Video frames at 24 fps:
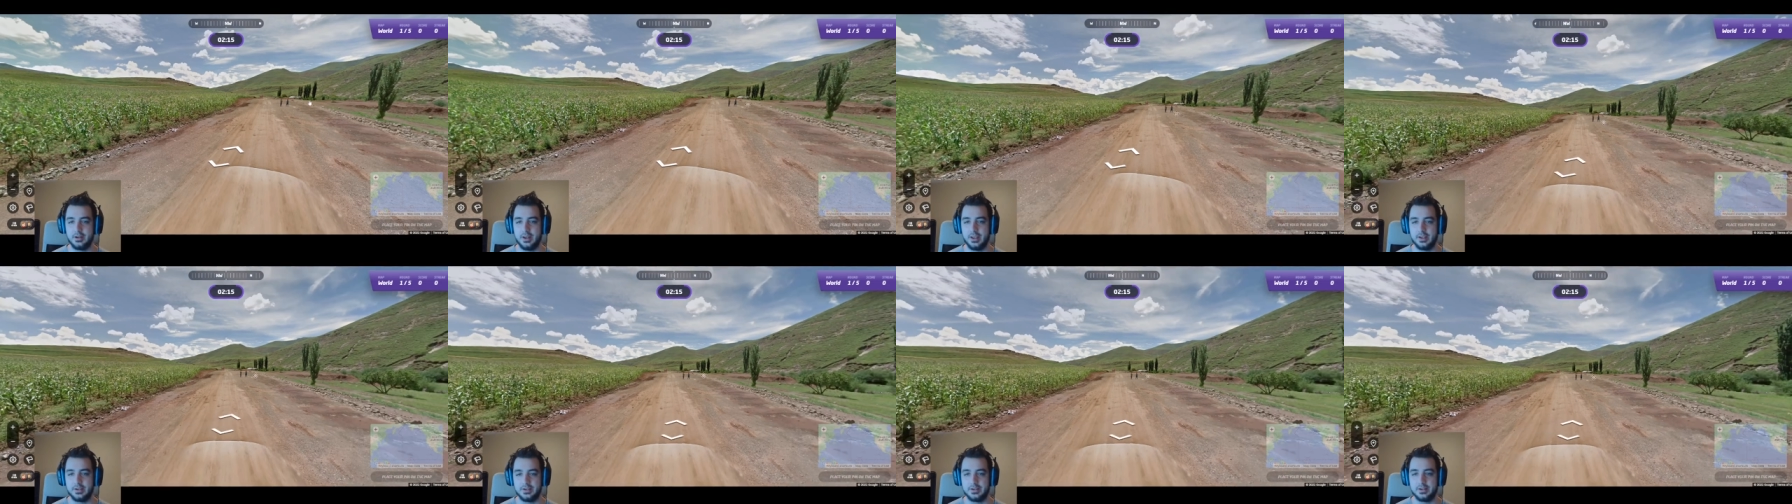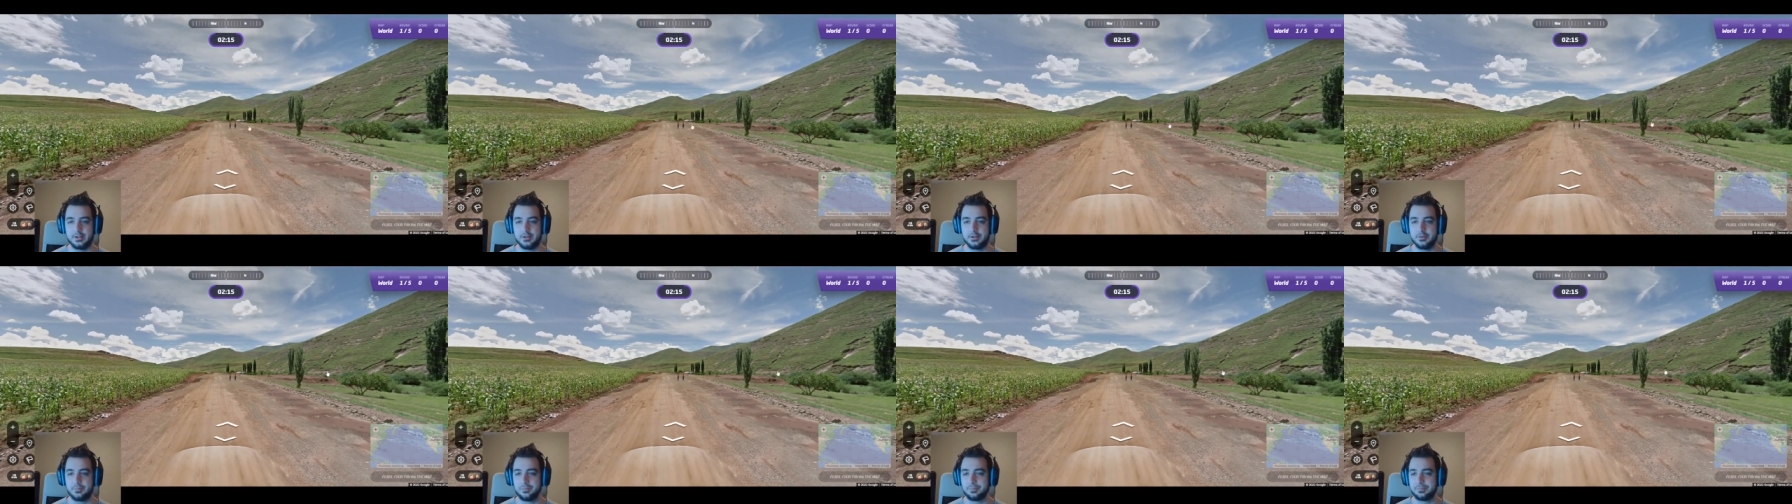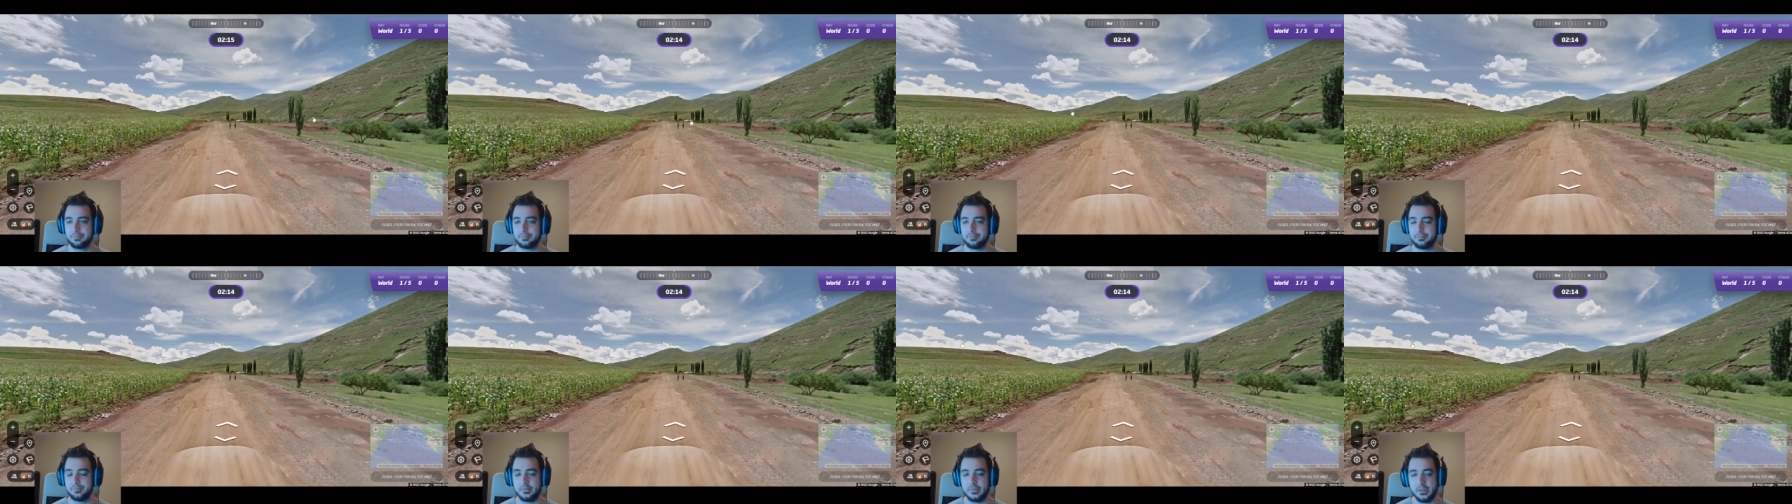guess here.
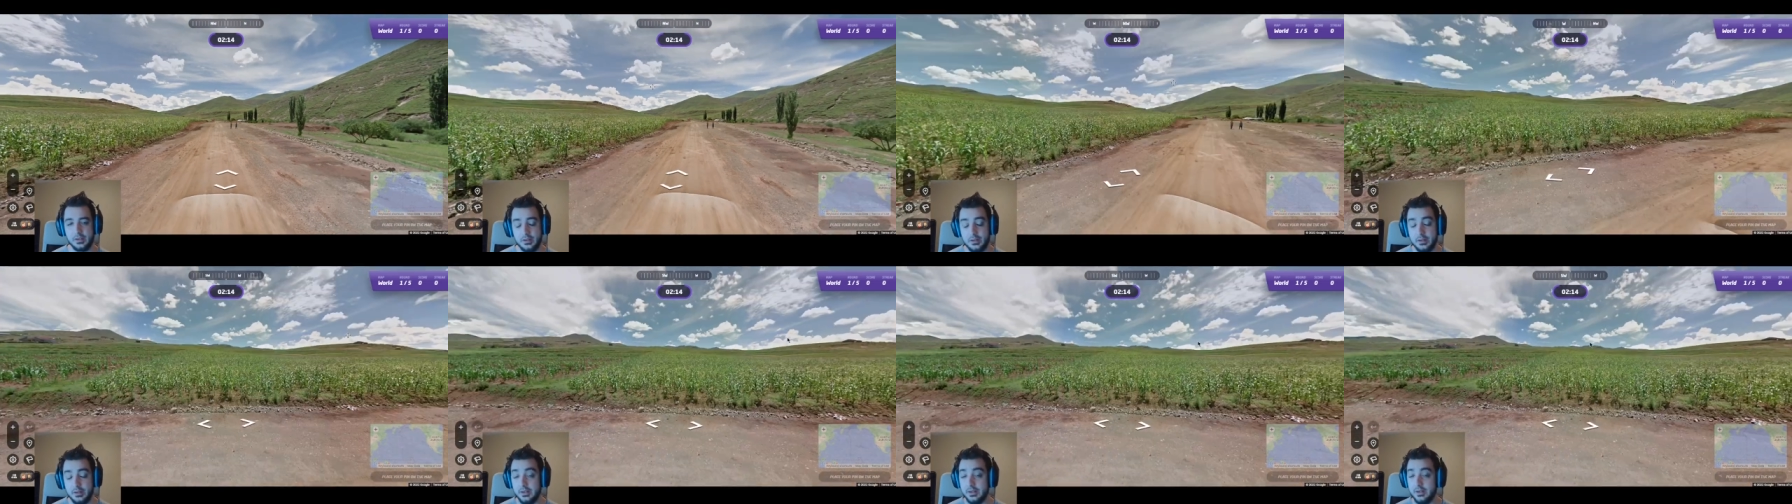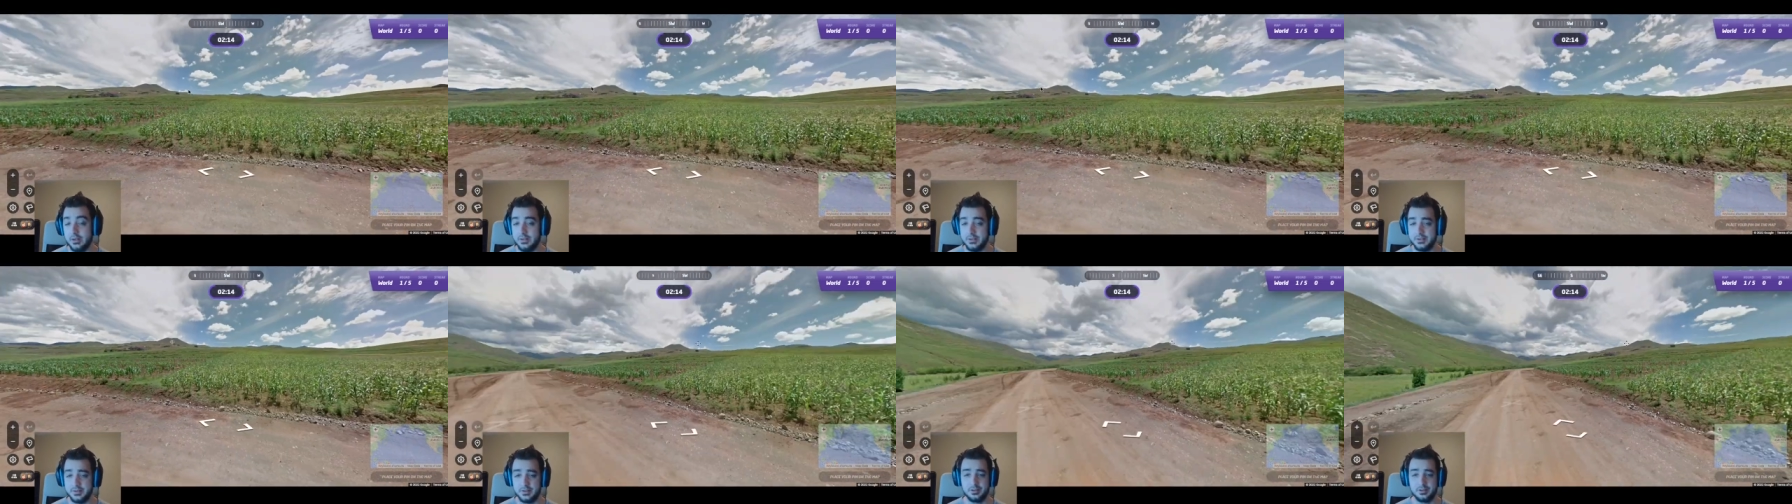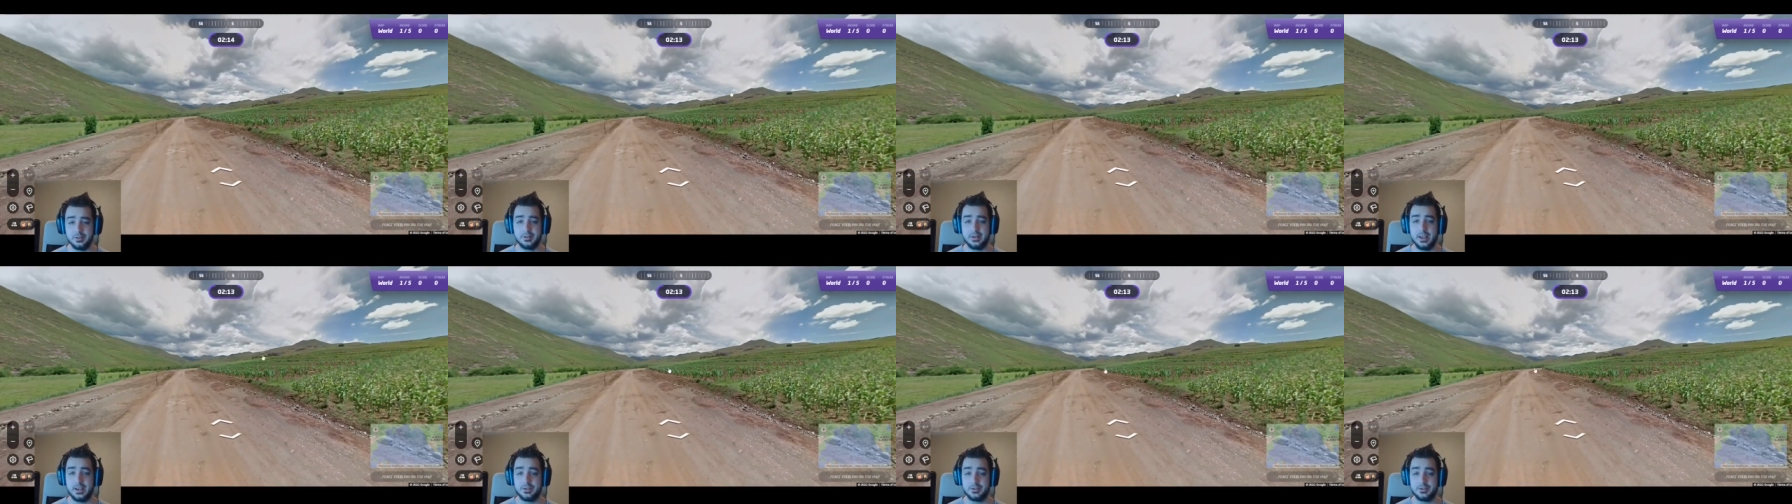It doesn't
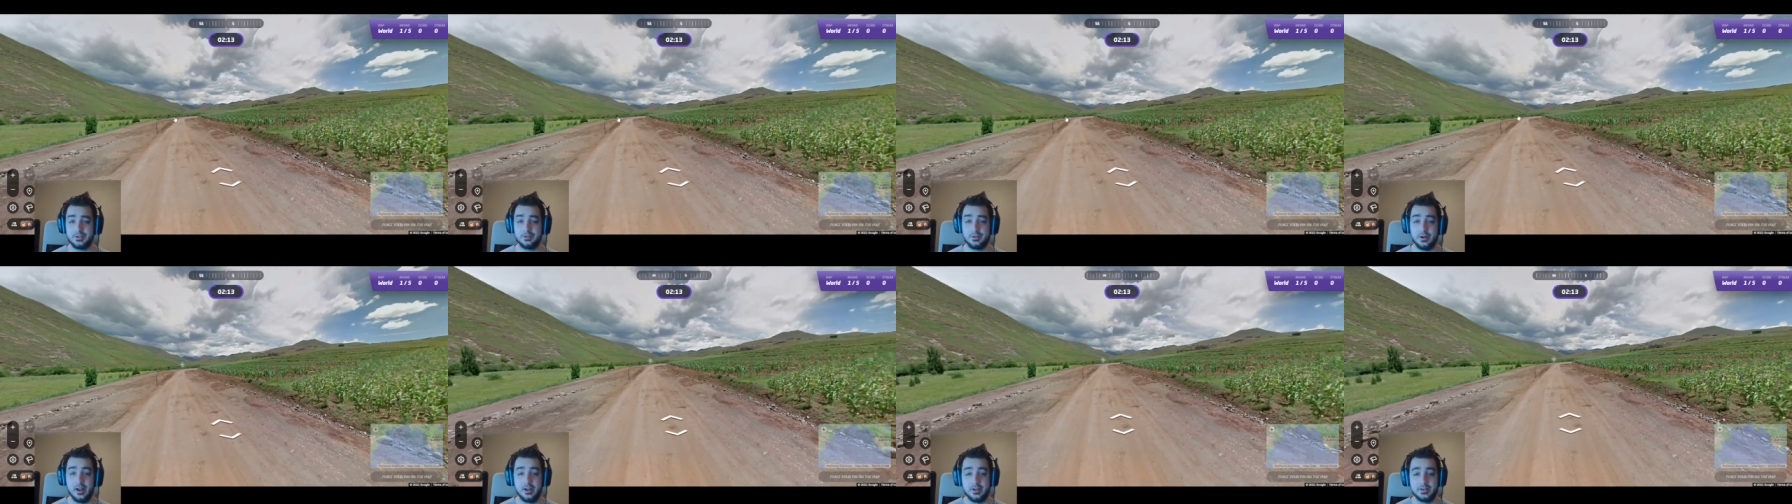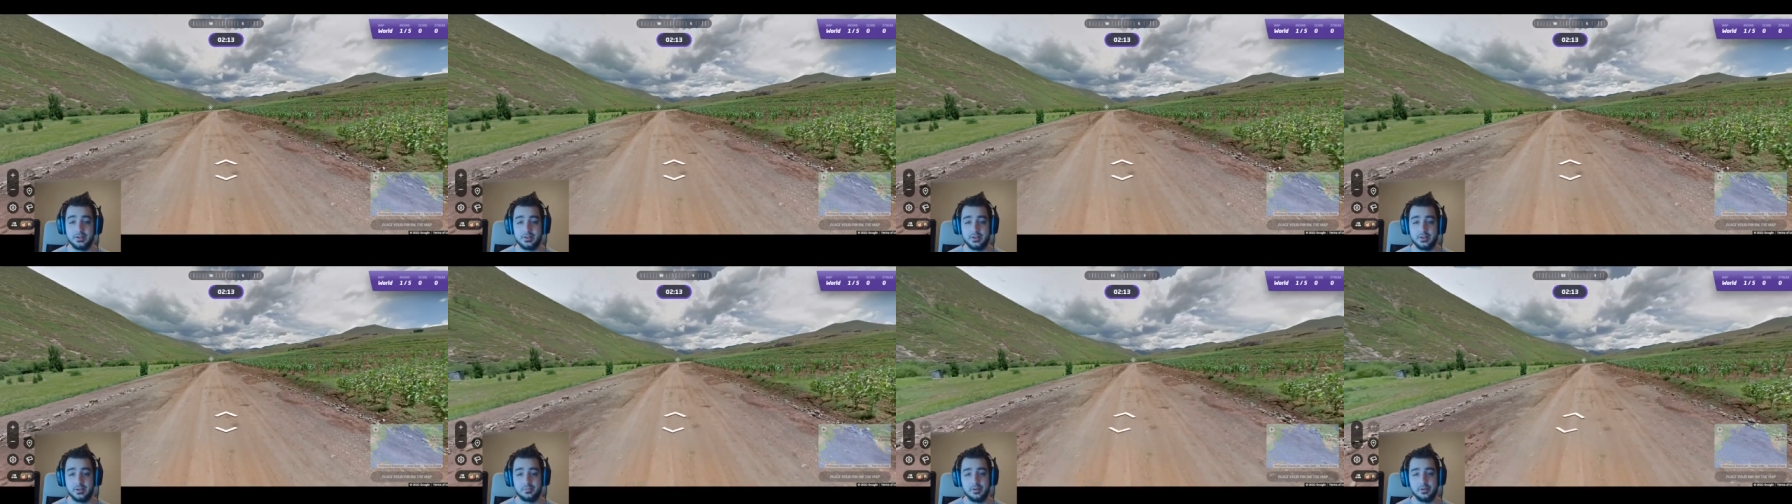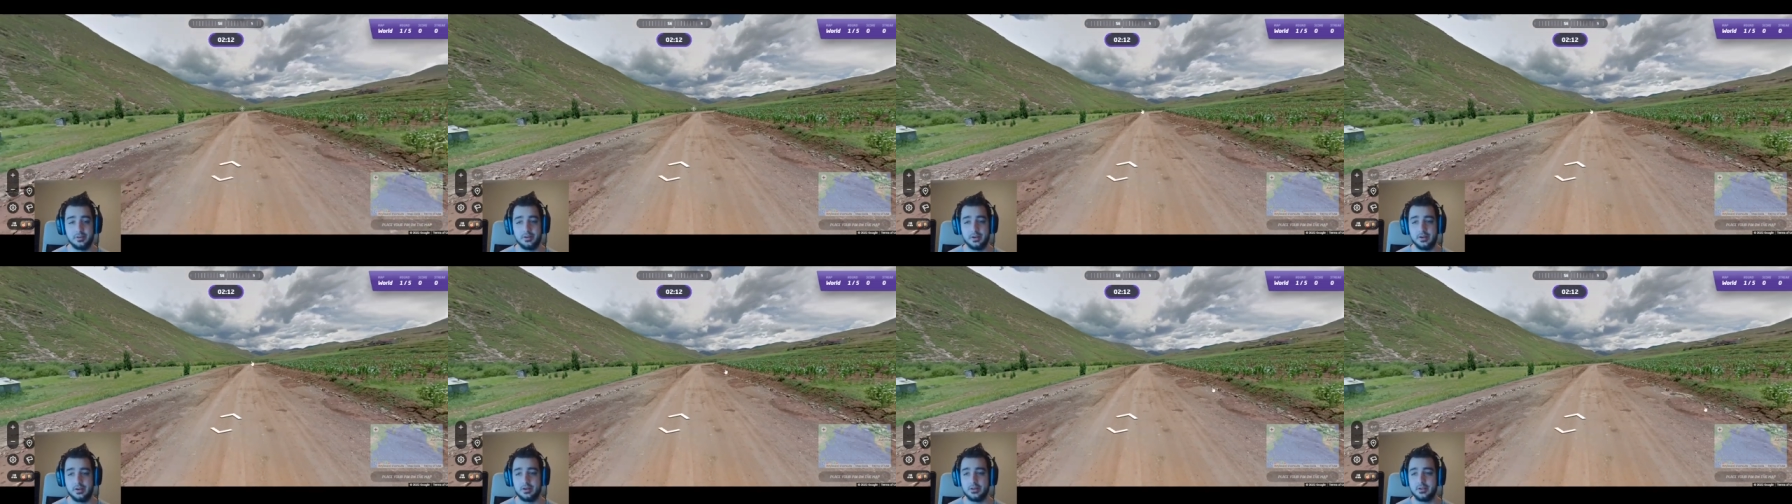look as dry as some
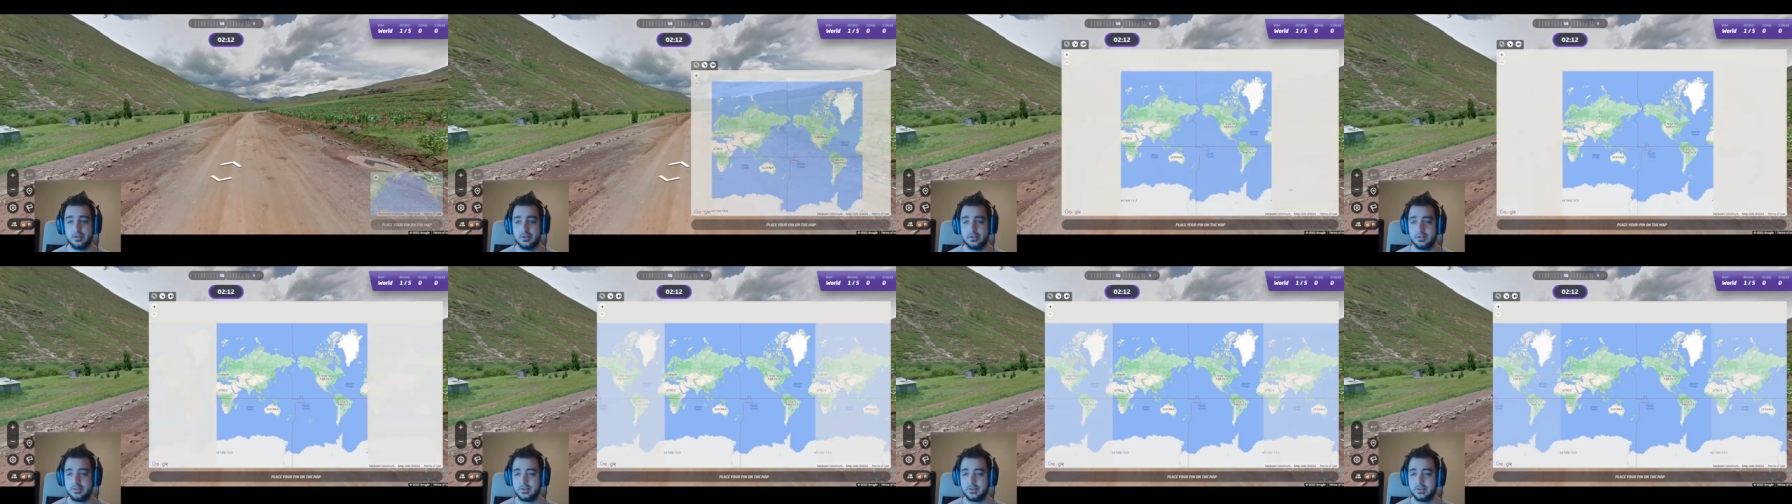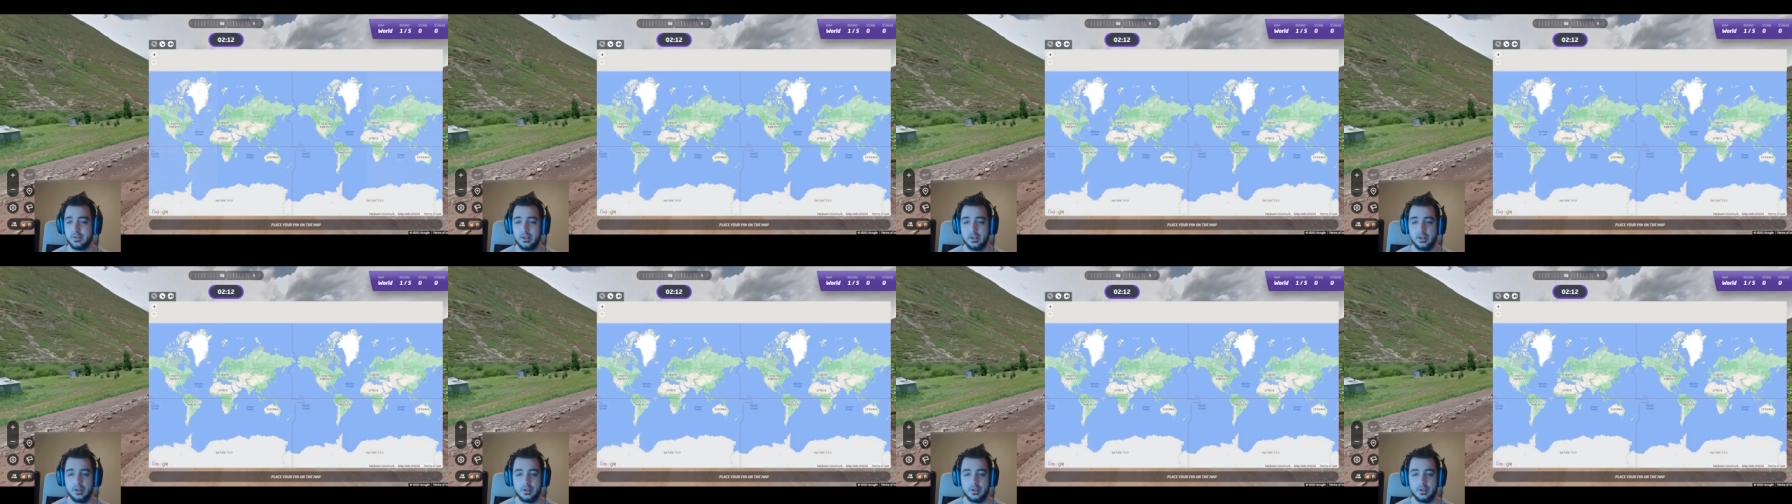other areas.